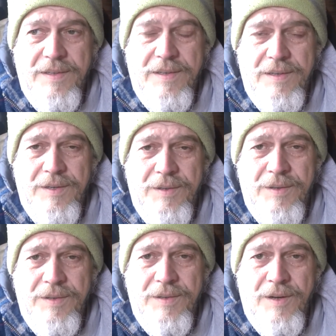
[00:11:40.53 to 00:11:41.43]
you know,
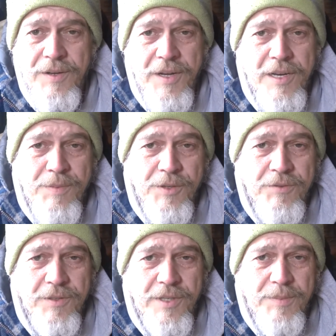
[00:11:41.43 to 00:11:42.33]
our neighbours,
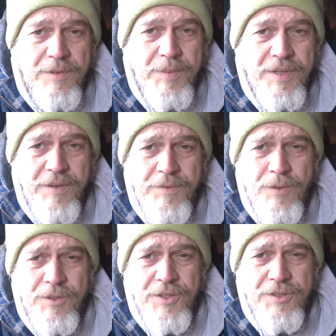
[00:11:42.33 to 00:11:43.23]
for example, have been here
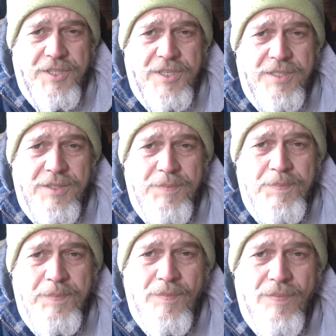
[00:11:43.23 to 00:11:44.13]
40 odd years,
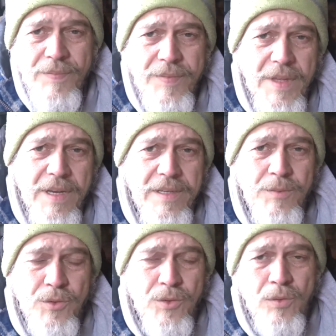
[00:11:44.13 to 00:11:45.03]
and it
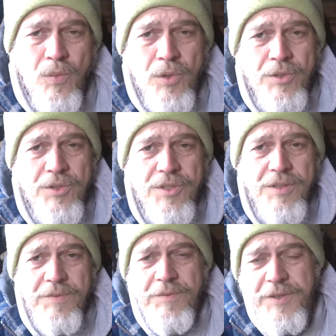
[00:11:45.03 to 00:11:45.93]
was all woods and
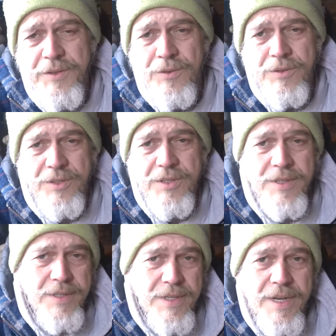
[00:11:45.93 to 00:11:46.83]
fields and
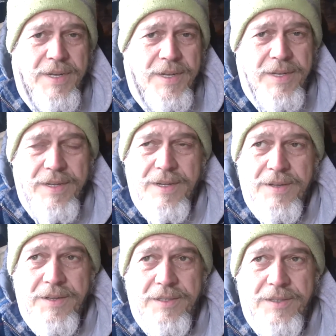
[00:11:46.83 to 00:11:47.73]

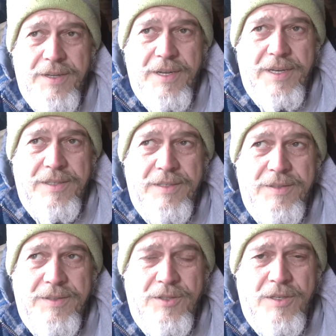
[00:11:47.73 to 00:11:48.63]
things like that, and
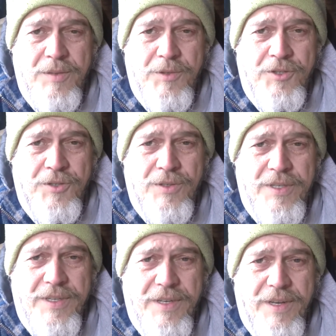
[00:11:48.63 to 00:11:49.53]
slowly but
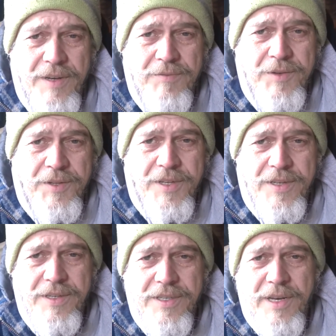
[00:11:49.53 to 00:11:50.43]
surely
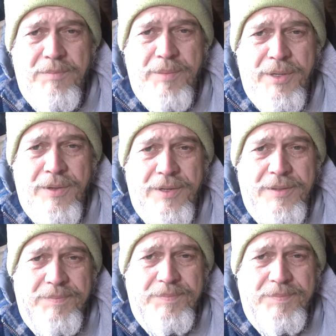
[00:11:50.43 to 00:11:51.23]
everything is getting built on.